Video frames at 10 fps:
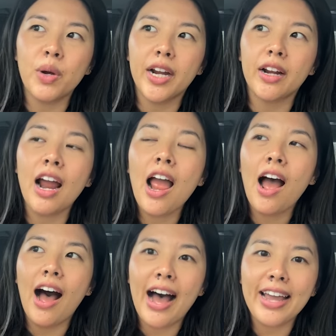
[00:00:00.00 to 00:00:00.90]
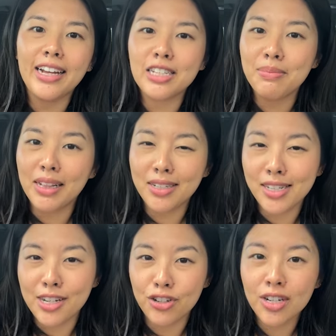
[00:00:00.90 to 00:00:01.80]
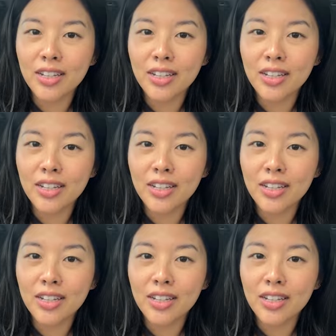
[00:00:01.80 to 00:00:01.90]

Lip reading: where I get to make the decision.